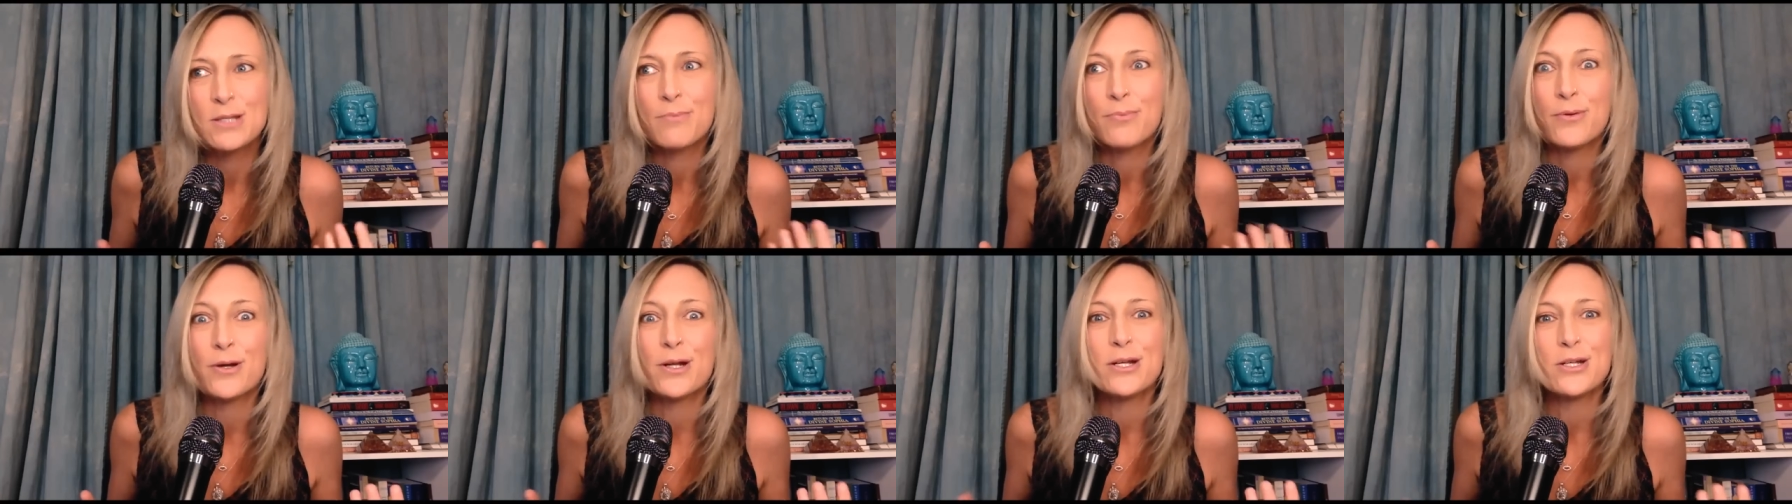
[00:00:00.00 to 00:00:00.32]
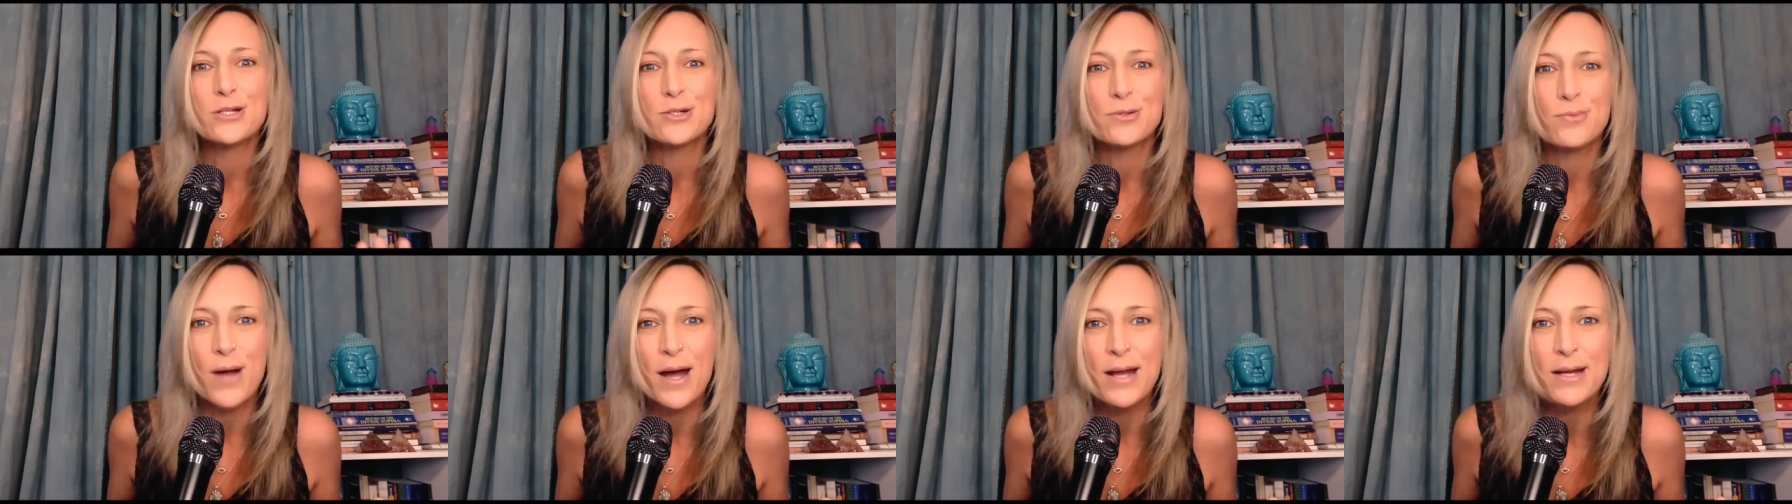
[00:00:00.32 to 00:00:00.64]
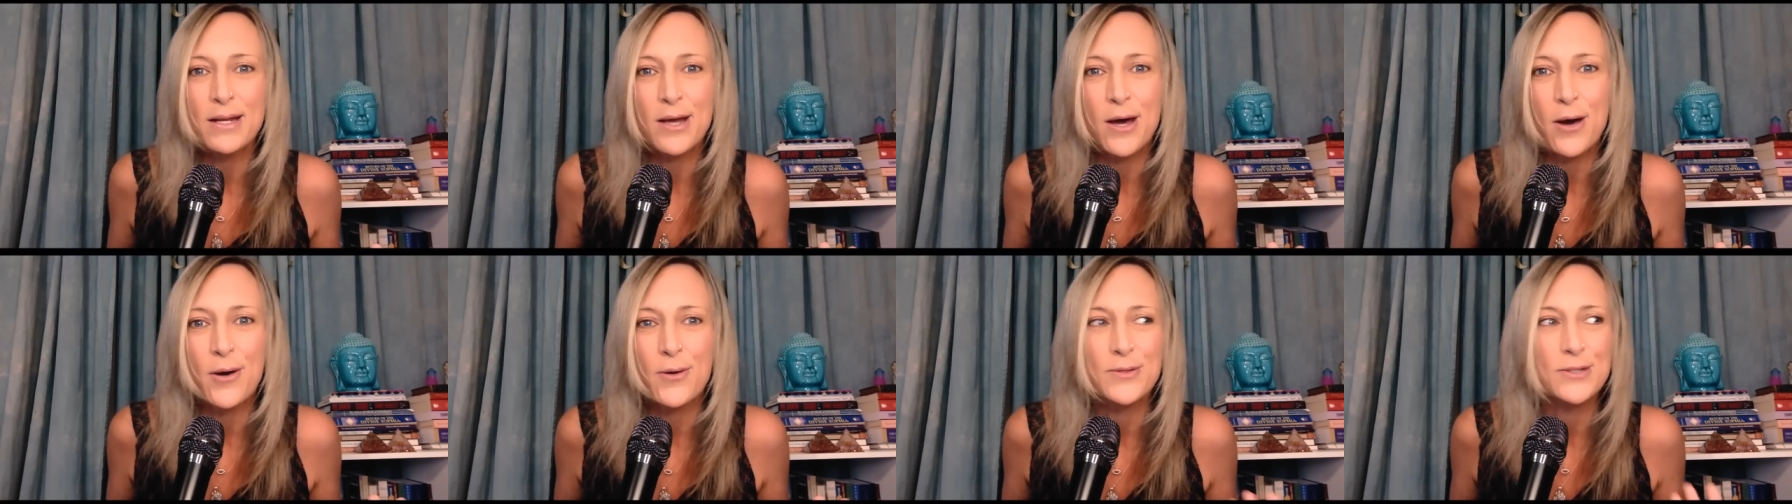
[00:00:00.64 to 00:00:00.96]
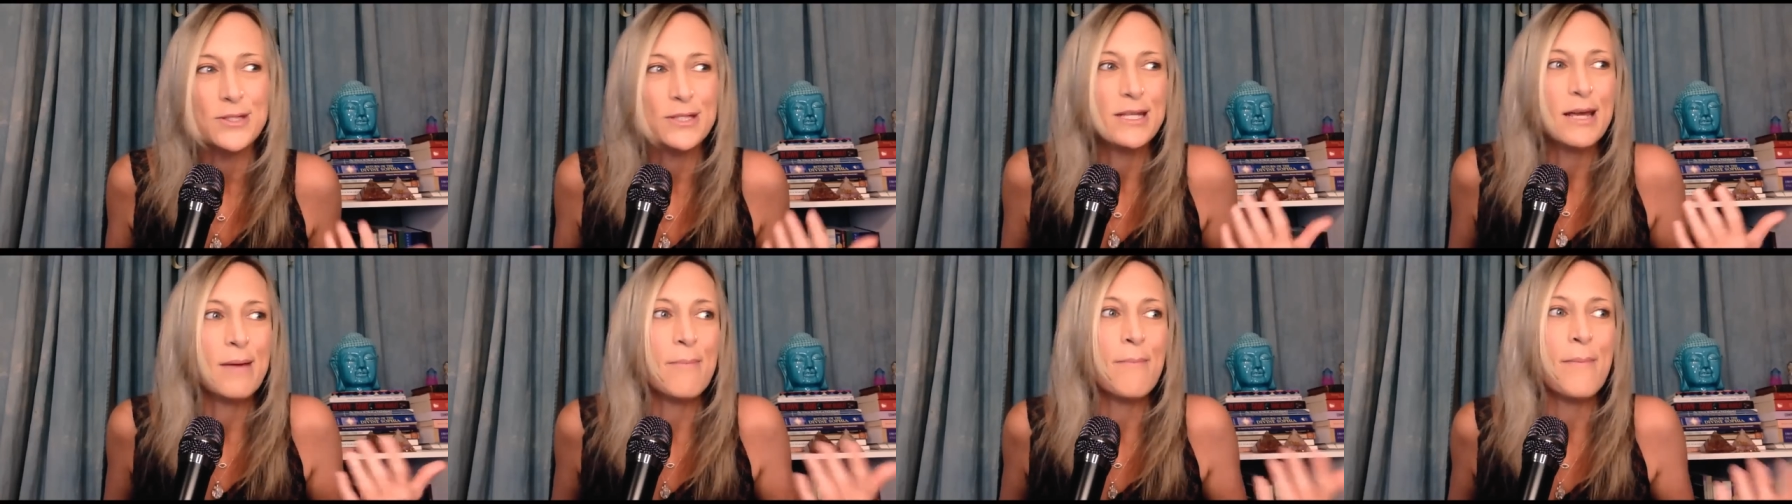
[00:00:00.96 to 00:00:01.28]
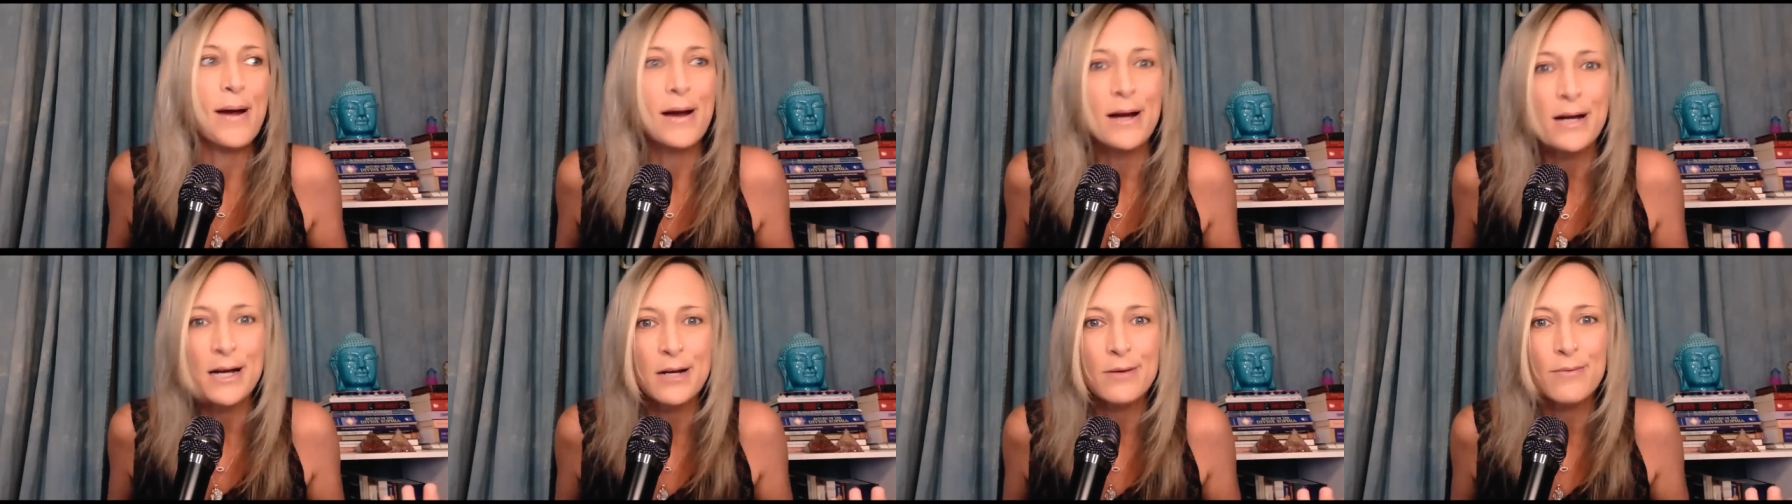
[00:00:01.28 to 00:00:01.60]
the British redcoats in the
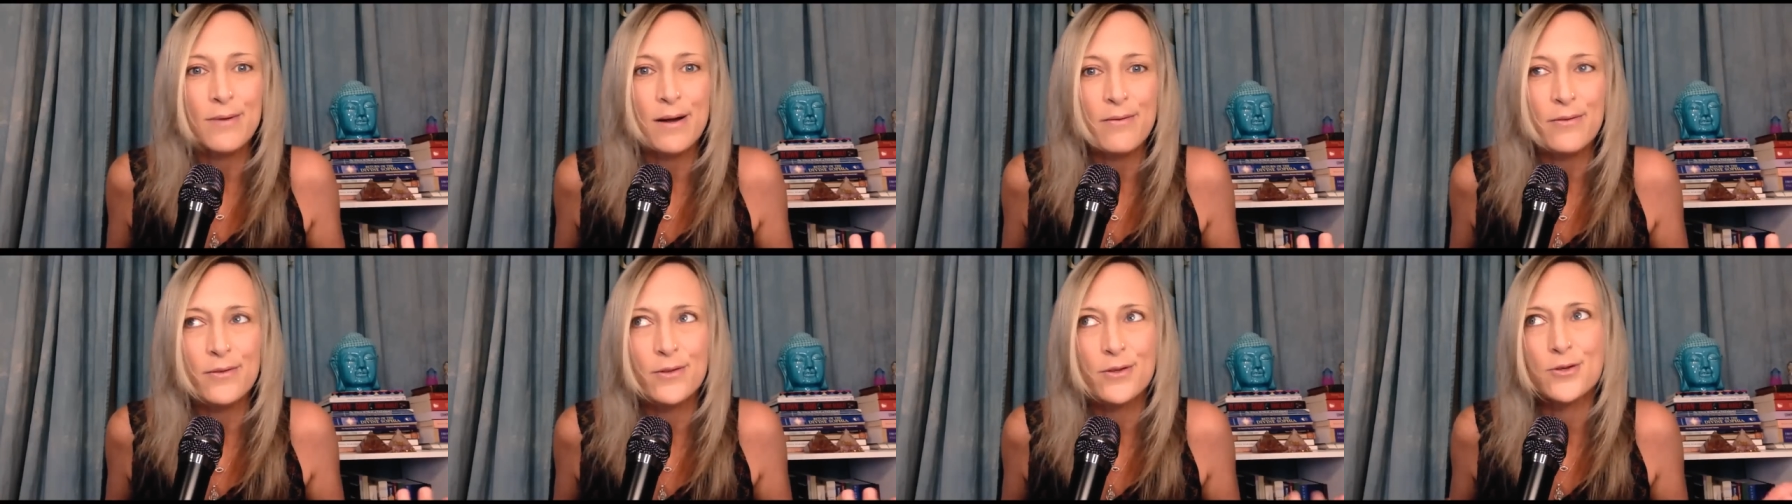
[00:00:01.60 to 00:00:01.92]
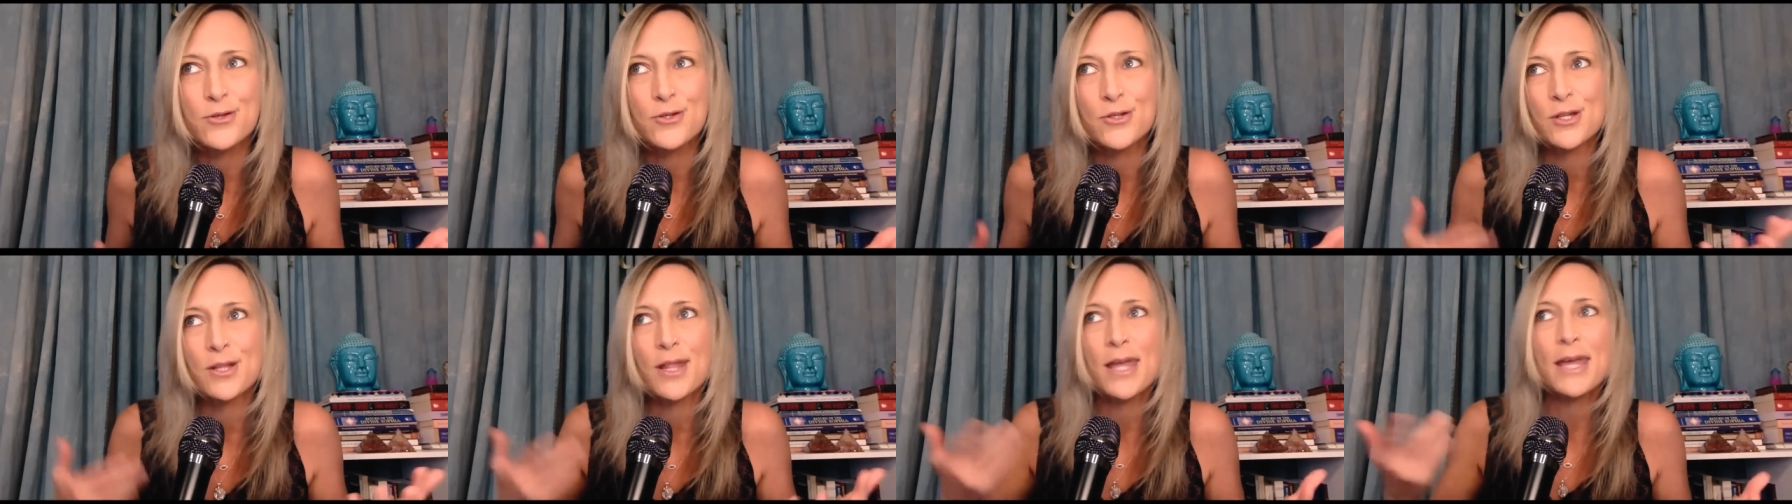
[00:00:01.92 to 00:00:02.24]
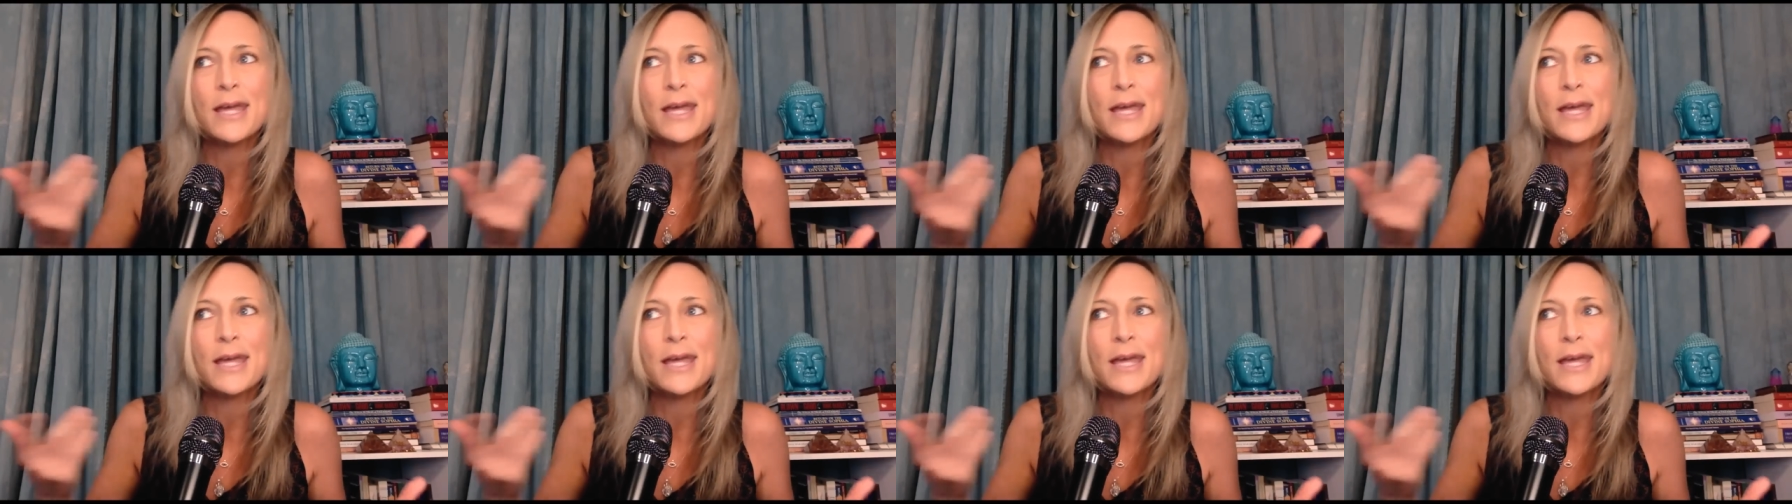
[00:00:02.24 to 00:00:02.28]
American Revolution.